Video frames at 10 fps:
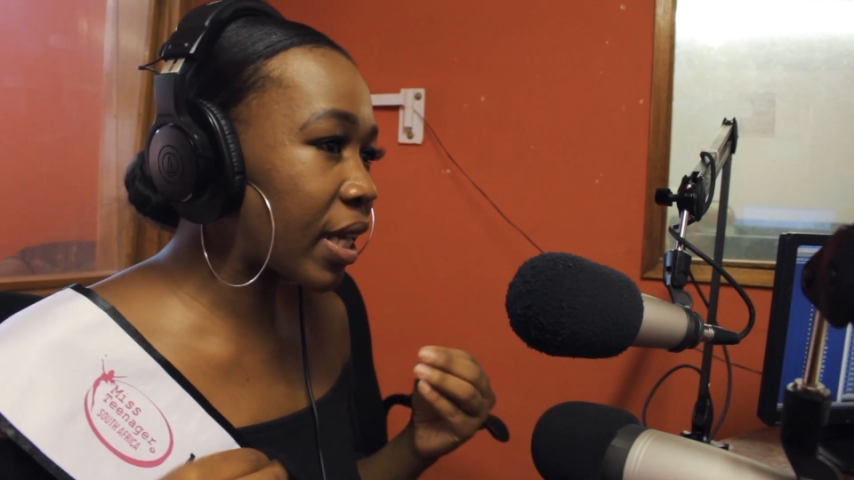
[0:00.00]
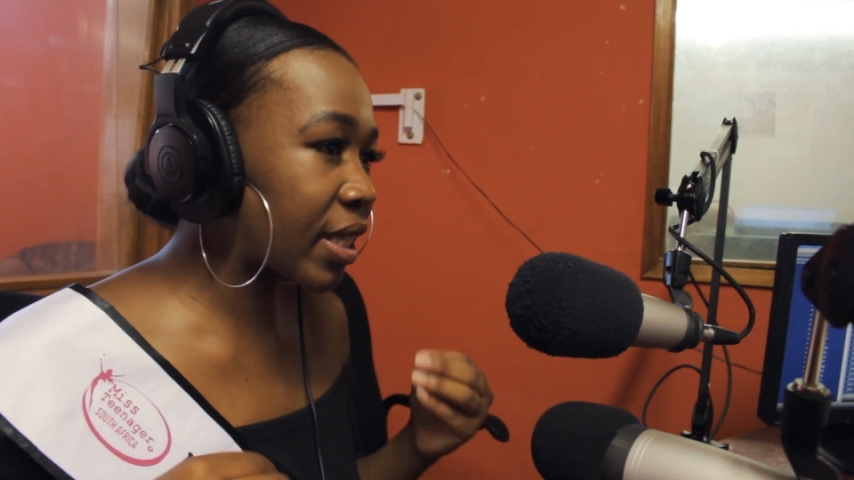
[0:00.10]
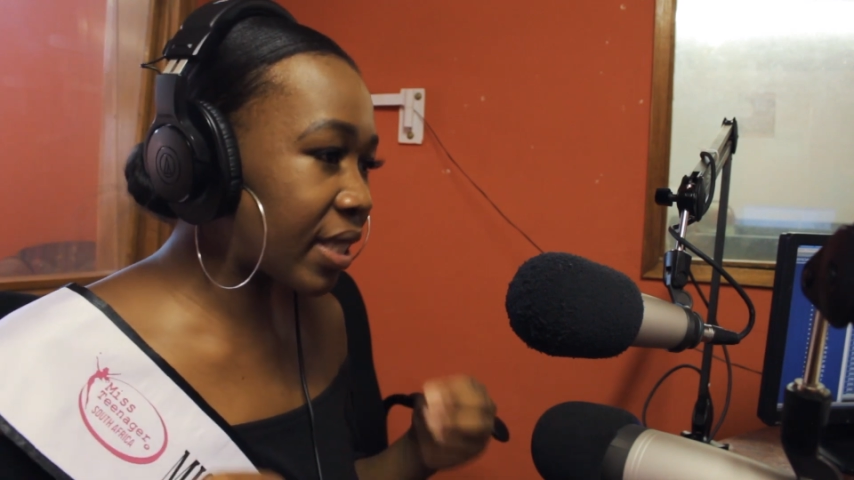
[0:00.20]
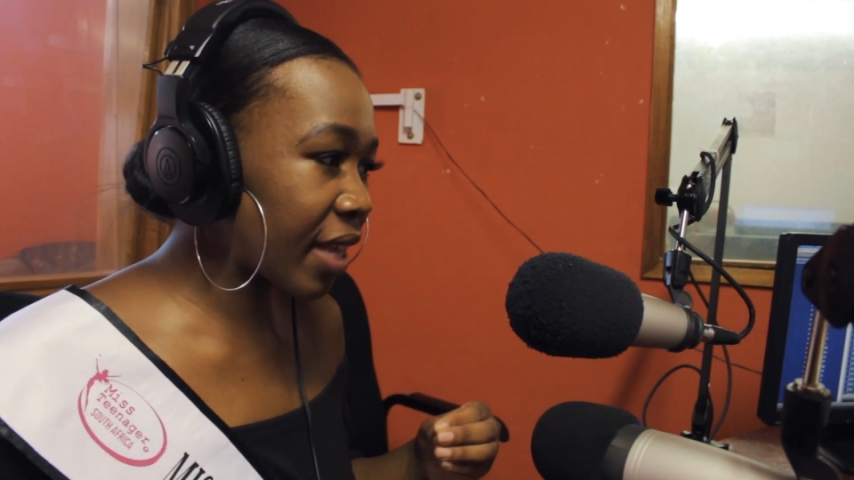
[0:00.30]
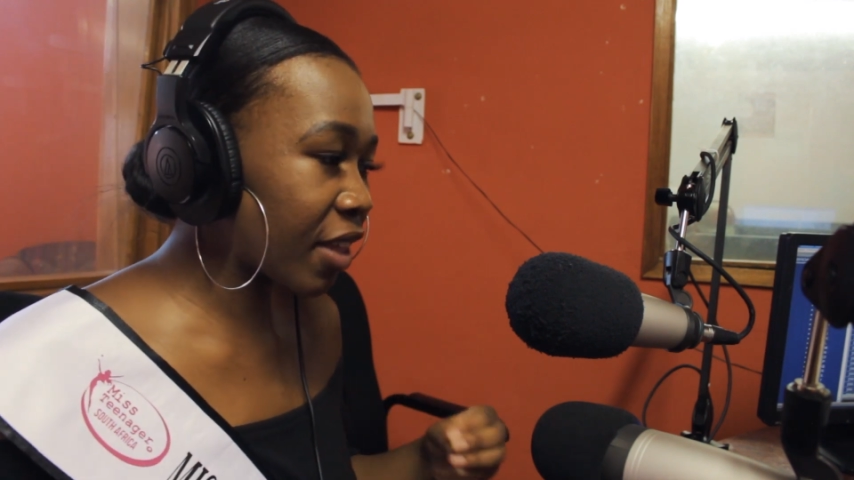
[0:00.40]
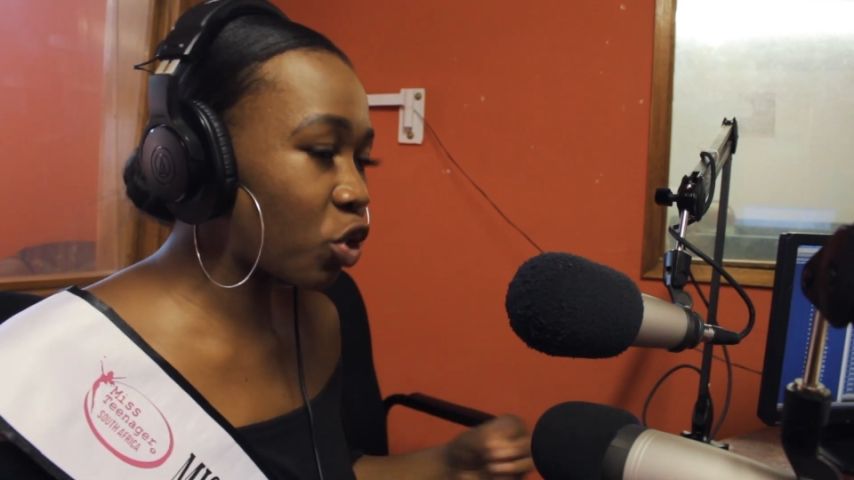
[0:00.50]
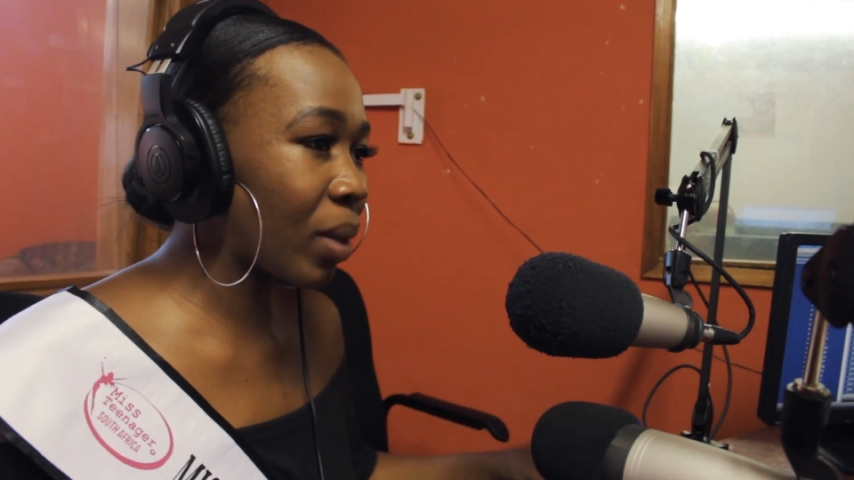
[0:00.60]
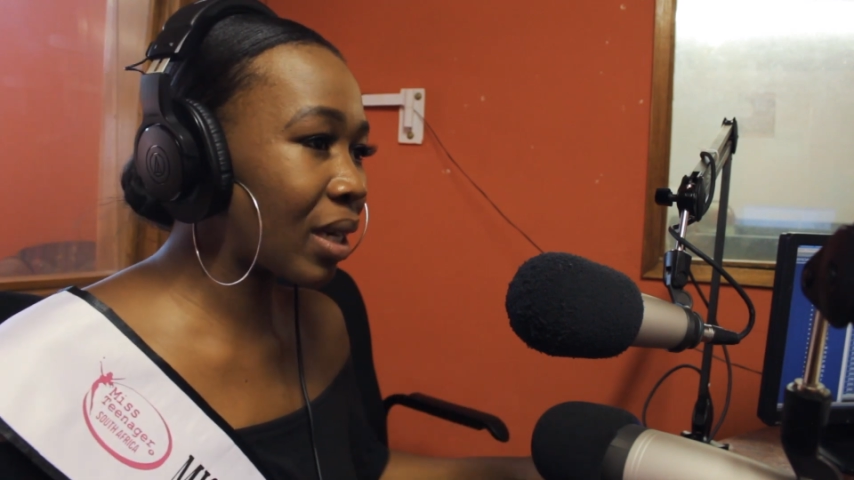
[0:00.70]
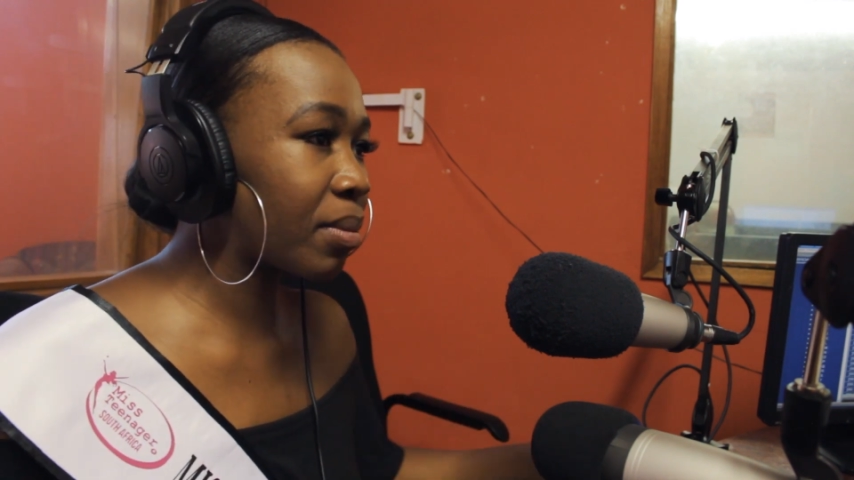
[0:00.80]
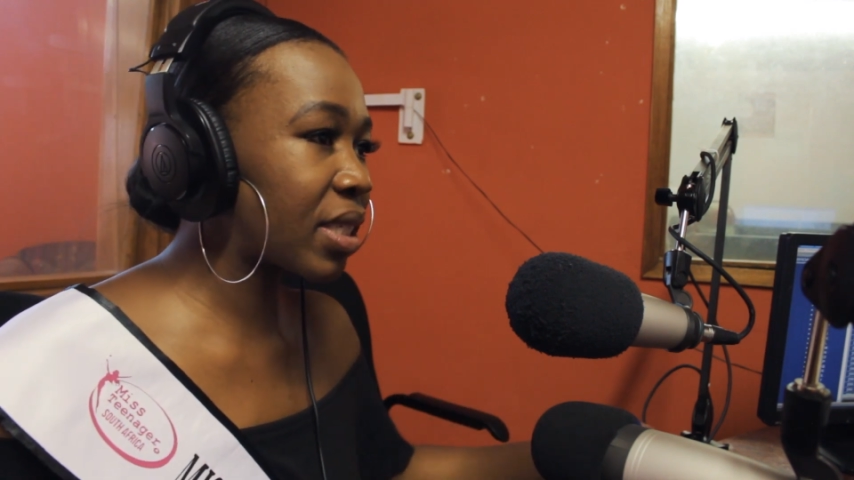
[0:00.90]
seeing that you
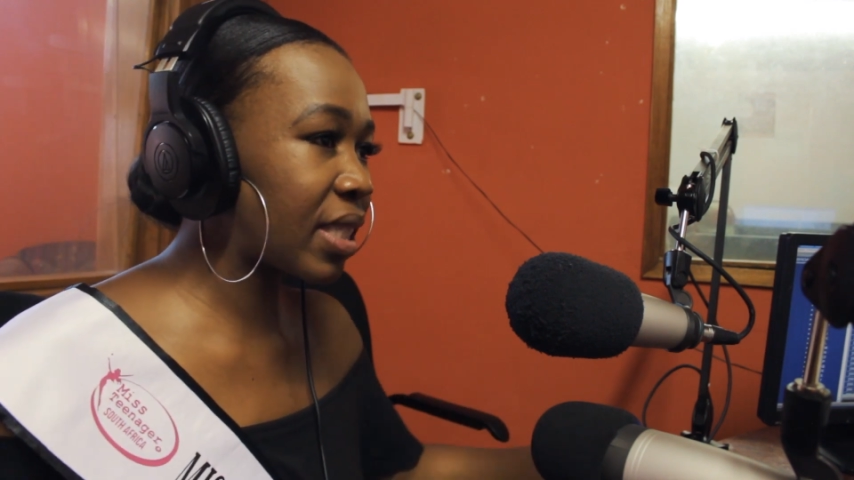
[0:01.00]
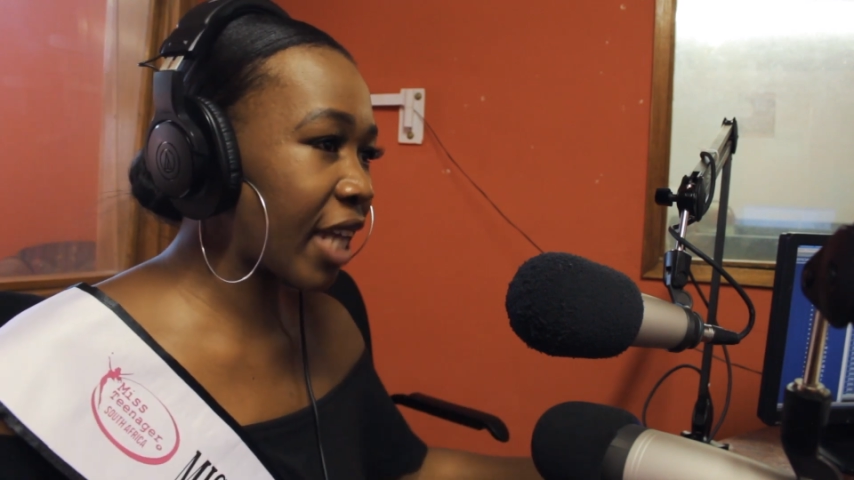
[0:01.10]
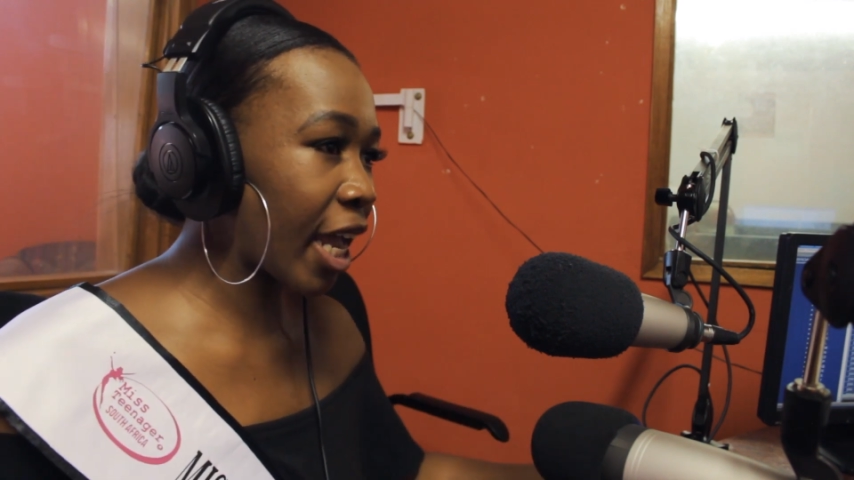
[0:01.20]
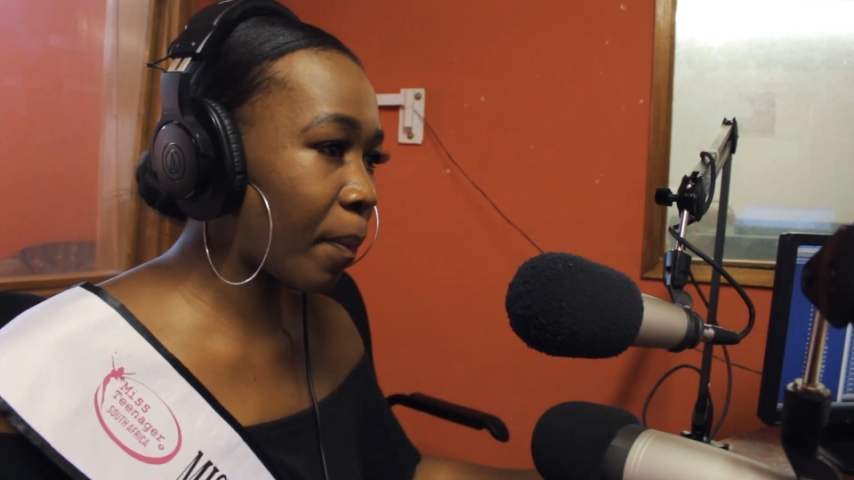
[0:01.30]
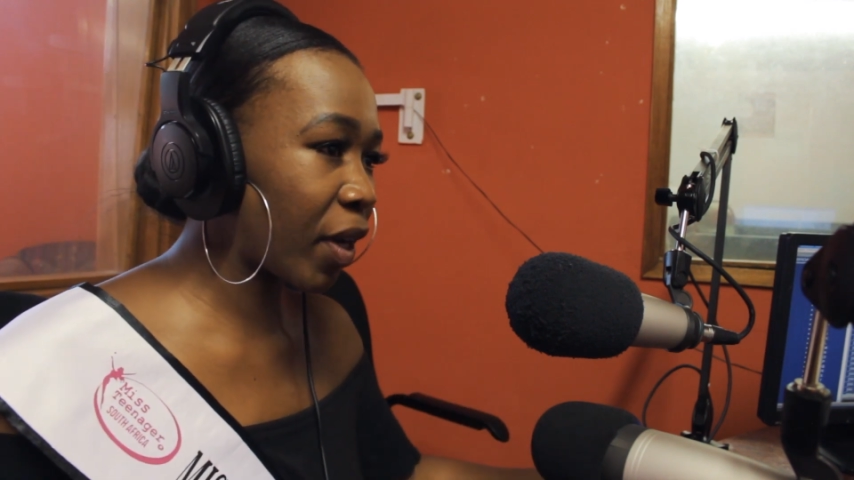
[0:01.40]
made a mistake,